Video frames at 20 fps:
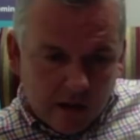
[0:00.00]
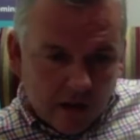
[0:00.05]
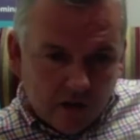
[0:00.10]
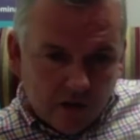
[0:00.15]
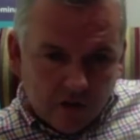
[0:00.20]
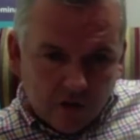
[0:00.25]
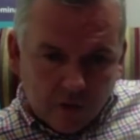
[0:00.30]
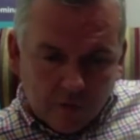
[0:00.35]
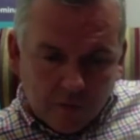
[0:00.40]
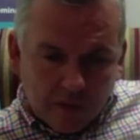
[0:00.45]

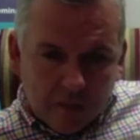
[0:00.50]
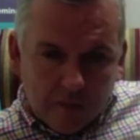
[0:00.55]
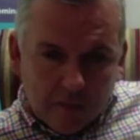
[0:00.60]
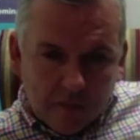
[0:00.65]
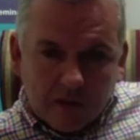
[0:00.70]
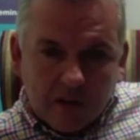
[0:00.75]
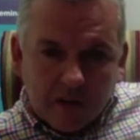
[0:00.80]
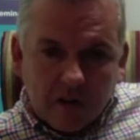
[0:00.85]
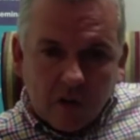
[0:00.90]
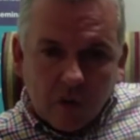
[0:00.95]
so people
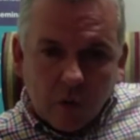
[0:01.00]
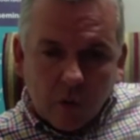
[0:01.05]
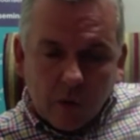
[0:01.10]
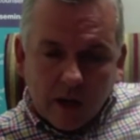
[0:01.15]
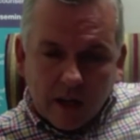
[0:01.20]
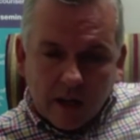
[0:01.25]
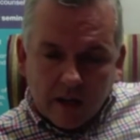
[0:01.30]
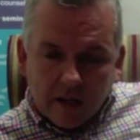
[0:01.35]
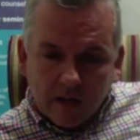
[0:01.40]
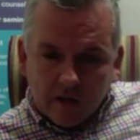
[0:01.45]
can go
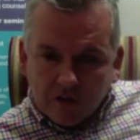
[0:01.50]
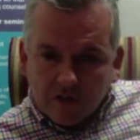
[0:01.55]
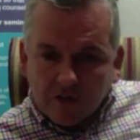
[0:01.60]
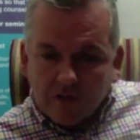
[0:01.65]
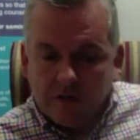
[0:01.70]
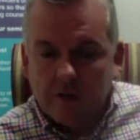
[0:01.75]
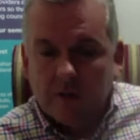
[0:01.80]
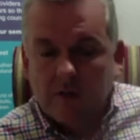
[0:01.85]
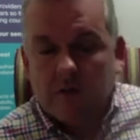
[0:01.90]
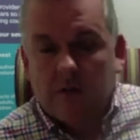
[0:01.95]
in and
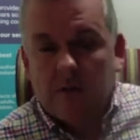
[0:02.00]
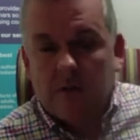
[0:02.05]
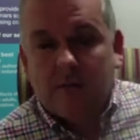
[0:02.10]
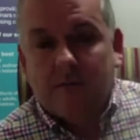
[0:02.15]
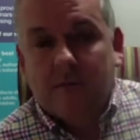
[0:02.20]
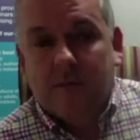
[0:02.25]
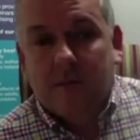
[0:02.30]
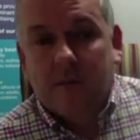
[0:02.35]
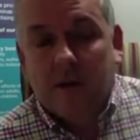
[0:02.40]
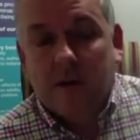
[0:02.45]
just,
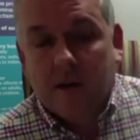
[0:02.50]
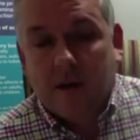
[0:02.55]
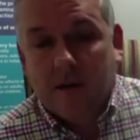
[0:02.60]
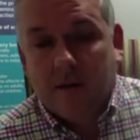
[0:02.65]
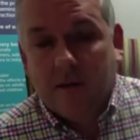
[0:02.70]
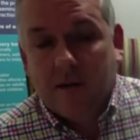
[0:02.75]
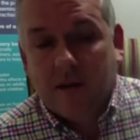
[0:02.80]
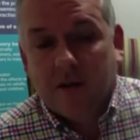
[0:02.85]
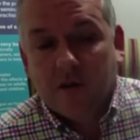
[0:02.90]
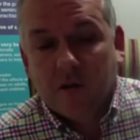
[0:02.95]

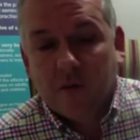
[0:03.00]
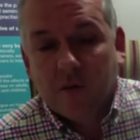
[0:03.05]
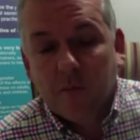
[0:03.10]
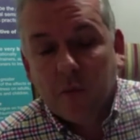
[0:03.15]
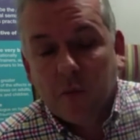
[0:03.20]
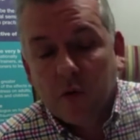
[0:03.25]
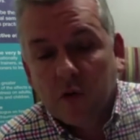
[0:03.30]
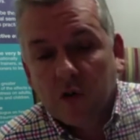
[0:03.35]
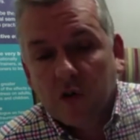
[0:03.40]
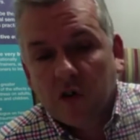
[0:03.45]
you know,
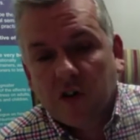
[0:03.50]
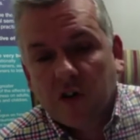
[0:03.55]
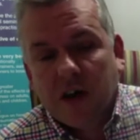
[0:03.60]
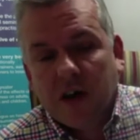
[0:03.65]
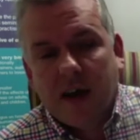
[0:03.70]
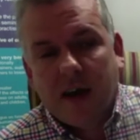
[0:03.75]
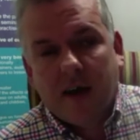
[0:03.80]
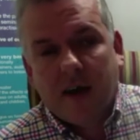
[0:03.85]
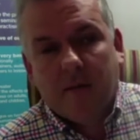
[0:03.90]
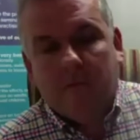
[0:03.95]
book
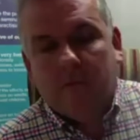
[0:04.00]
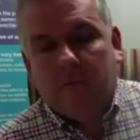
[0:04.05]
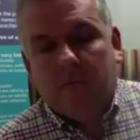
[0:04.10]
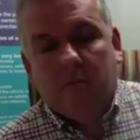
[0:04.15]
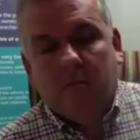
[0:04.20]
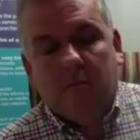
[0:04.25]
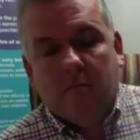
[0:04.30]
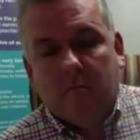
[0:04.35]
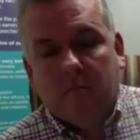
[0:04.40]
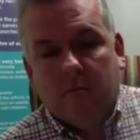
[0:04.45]

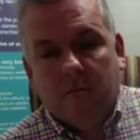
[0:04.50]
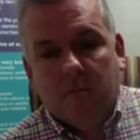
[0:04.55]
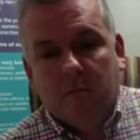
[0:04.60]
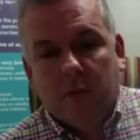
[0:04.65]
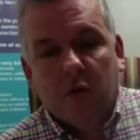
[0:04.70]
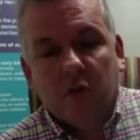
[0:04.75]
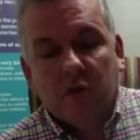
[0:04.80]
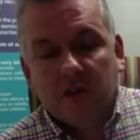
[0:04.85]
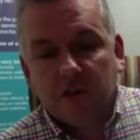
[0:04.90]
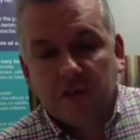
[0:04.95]

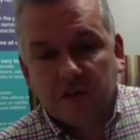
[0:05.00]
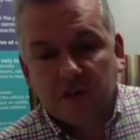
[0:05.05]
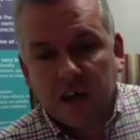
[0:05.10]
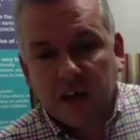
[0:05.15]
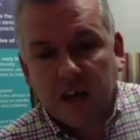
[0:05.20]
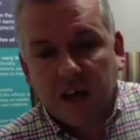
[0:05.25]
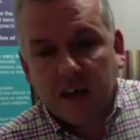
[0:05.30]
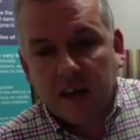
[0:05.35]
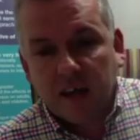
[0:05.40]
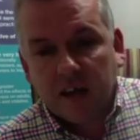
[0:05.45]
the
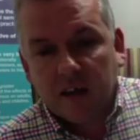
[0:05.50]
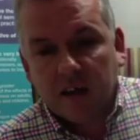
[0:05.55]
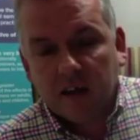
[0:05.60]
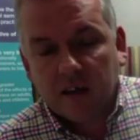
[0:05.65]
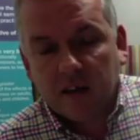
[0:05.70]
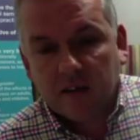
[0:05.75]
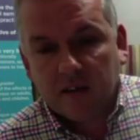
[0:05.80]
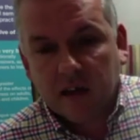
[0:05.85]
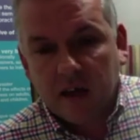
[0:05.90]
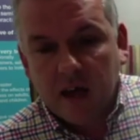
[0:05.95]
training.
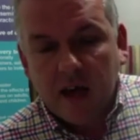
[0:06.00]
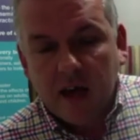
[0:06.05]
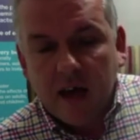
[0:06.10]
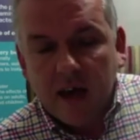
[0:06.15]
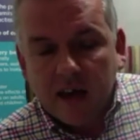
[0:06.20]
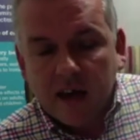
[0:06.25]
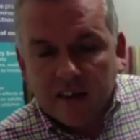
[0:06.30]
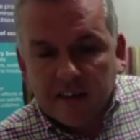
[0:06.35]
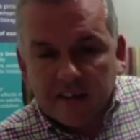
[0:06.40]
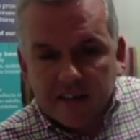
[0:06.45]

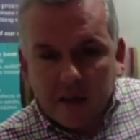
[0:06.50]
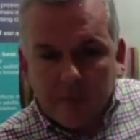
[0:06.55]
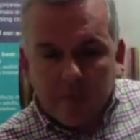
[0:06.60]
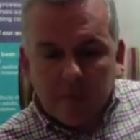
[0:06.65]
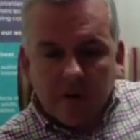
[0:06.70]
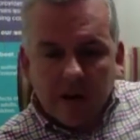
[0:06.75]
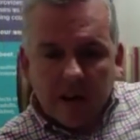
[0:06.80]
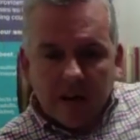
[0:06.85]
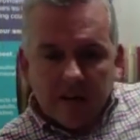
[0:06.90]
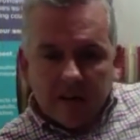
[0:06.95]
It's
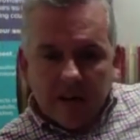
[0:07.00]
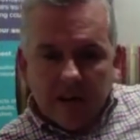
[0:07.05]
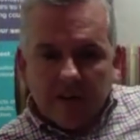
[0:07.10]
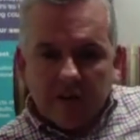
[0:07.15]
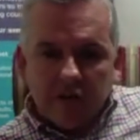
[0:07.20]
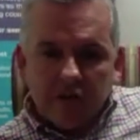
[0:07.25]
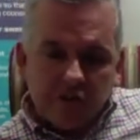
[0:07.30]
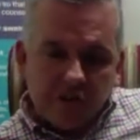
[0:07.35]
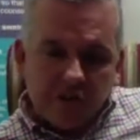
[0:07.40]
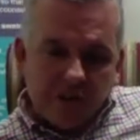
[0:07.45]
separated into
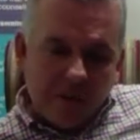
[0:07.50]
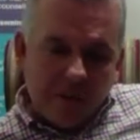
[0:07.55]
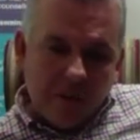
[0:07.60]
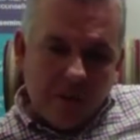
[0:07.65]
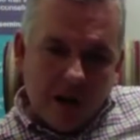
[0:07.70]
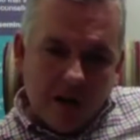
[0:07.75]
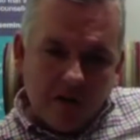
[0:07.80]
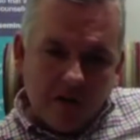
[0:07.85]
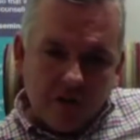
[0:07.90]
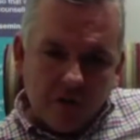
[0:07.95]
3
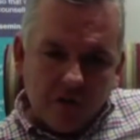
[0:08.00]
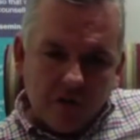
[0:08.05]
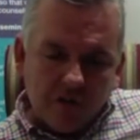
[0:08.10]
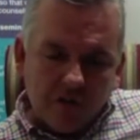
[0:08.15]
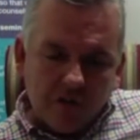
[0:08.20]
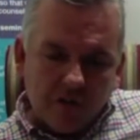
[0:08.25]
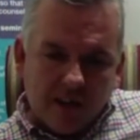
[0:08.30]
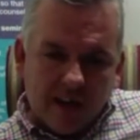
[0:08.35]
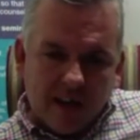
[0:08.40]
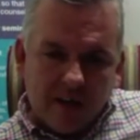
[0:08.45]
modules,
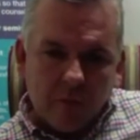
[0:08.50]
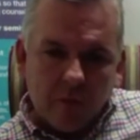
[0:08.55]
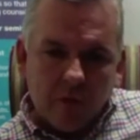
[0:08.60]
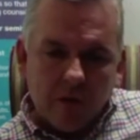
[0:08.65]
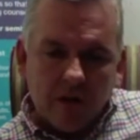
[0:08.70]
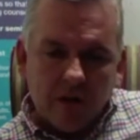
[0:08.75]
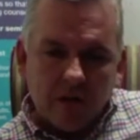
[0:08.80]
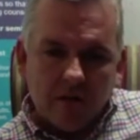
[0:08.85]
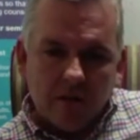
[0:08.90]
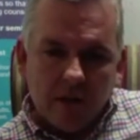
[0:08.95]
so that
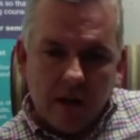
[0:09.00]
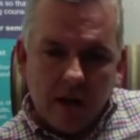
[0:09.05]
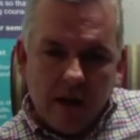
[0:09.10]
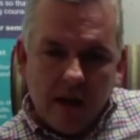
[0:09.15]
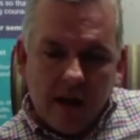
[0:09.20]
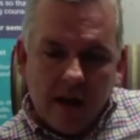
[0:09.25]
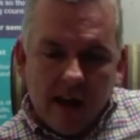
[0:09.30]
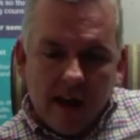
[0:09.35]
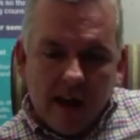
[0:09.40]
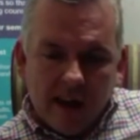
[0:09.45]
will
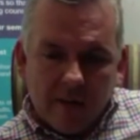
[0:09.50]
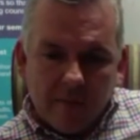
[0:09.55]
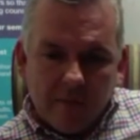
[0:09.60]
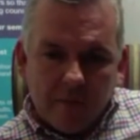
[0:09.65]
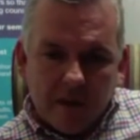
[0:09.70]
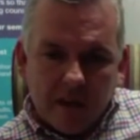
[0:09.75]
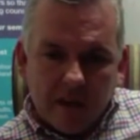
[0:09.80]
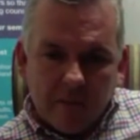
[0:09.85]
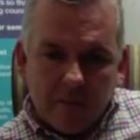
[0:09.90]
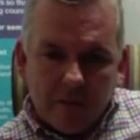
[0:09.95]
help
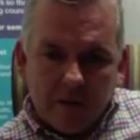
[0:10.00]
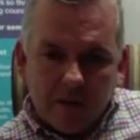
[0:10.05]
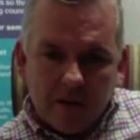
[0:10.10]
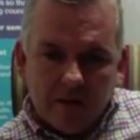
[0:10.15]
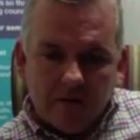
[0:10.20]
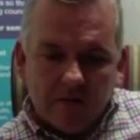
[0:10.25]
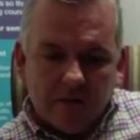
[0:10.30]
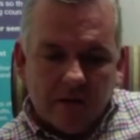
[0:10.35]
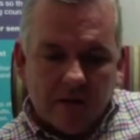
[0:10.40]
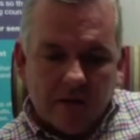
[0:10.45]
people,
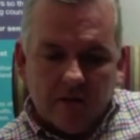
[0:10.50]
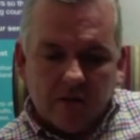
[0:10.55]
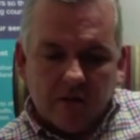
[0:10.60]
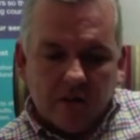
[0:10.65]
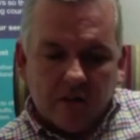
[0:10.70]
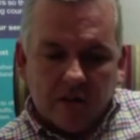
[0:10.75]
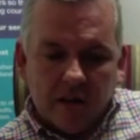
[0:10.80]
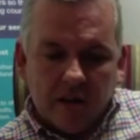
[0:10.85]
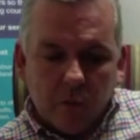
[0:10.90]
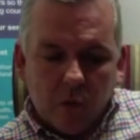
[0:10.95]
you know,
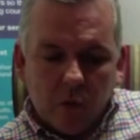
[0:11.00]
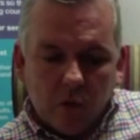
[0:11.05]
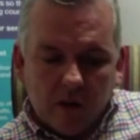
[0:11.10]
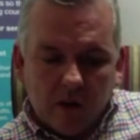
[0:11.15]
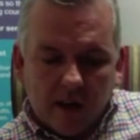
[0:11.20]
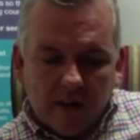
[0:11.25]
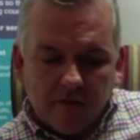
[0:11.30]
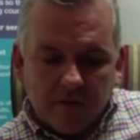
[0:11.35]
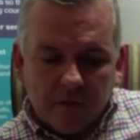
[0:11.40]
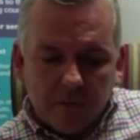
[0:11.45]
that they won't
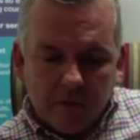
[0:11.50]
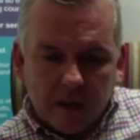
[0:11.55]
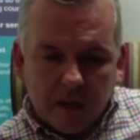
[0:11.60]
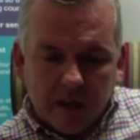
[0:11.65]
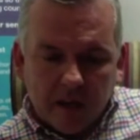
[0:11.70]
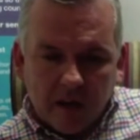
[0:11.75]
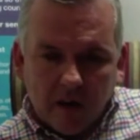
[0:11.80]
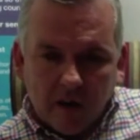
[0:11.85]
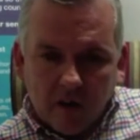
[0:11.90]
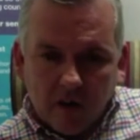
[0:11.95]
have to pay
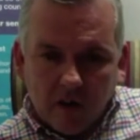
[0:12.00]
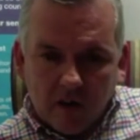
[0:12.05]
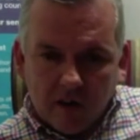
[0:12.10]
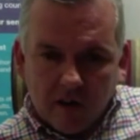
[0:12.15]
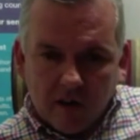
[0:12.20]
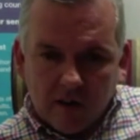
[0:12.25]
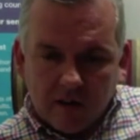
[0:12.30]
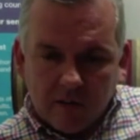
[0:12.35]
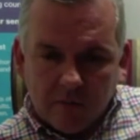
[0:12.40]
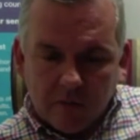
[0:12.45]
all
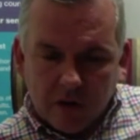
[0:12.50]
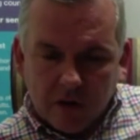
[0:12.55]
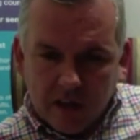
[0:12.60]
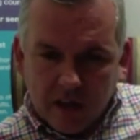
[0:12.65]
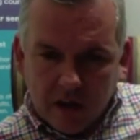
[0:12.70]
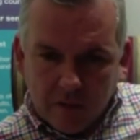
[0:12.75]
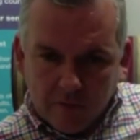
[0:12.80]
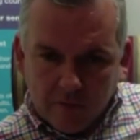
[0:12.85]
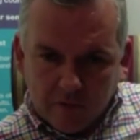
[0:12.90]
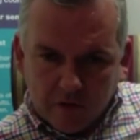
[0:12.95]
the money
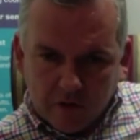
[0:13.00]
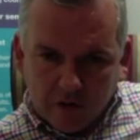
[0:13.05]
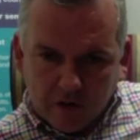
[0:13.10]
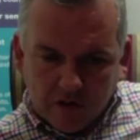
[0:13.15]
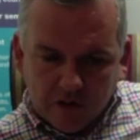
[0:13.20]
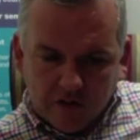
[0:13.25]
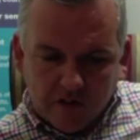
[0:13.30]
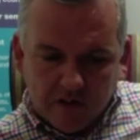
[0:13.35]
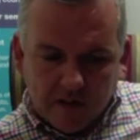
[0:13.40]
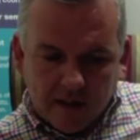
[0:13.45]
up
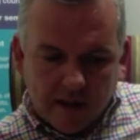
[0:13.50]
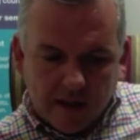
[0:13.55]
front.